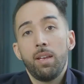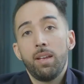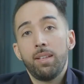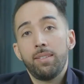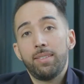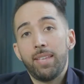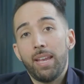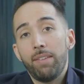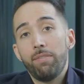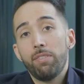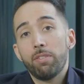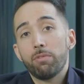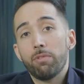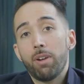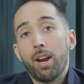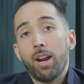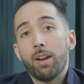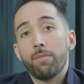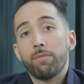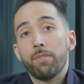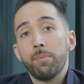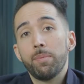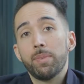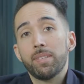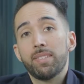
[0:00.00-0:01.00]
David
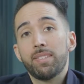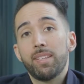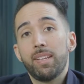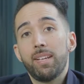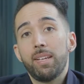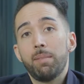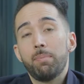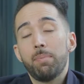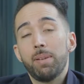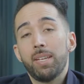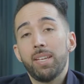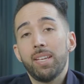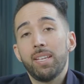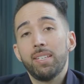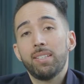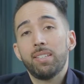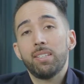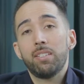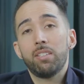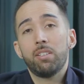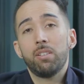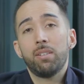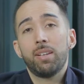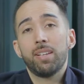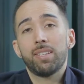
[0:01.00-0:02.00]
Raab from the CDP
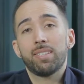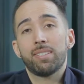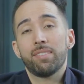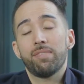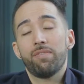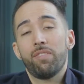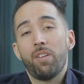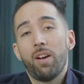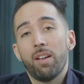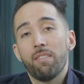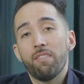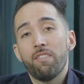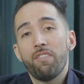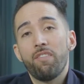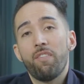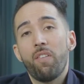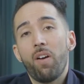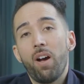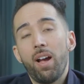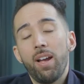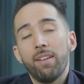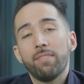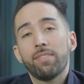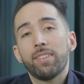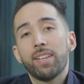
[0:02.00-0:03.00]
Institute has defined
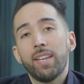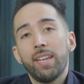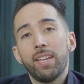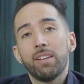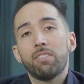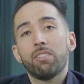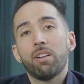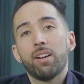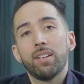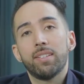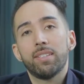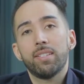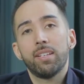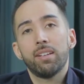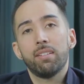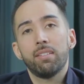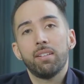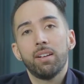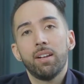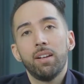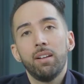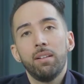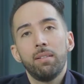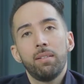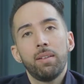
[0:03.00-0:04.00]
5 key
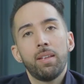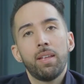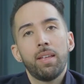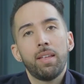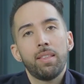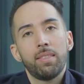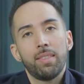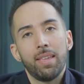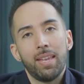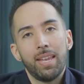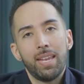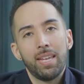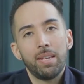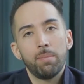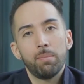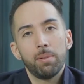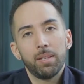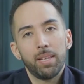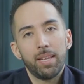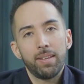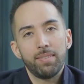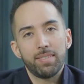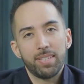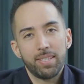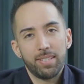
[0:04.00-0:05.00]
criteria that he
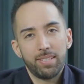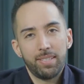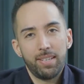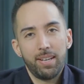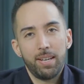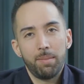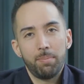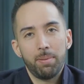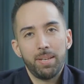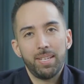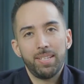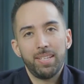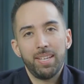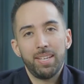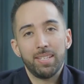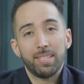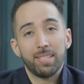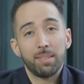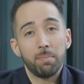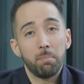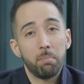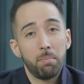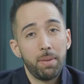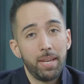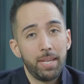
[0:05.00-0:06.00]
believes a CDP needs
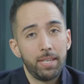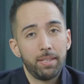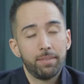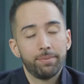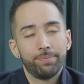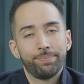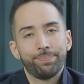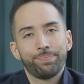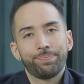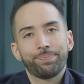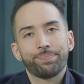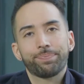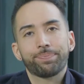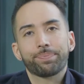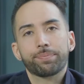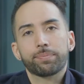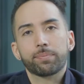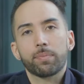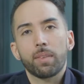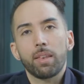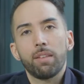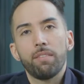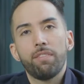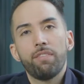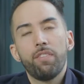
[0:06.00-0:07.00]
to meet.
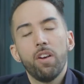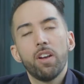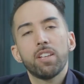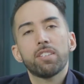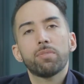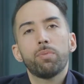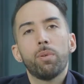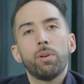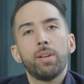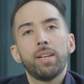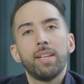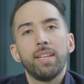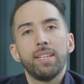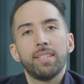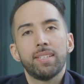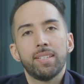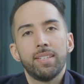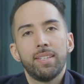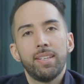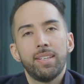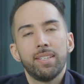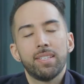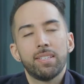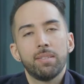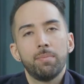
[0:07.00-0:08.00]
The first one is it
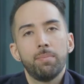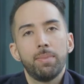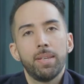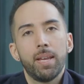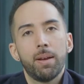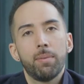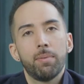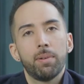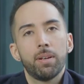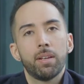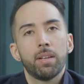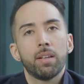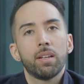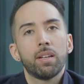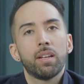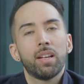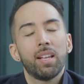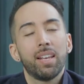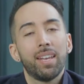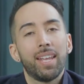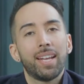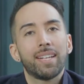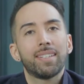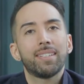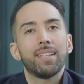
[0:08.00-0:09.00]
needs to be able to
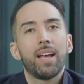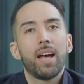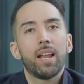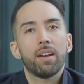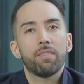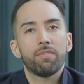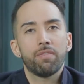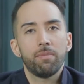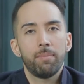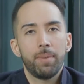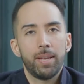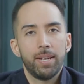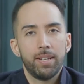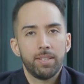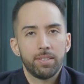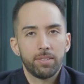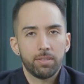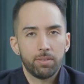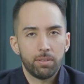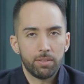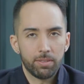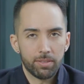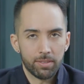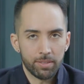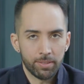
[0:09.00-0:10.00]
collect data from any
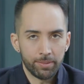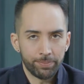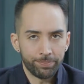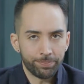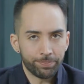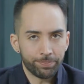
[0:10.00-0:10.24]
source.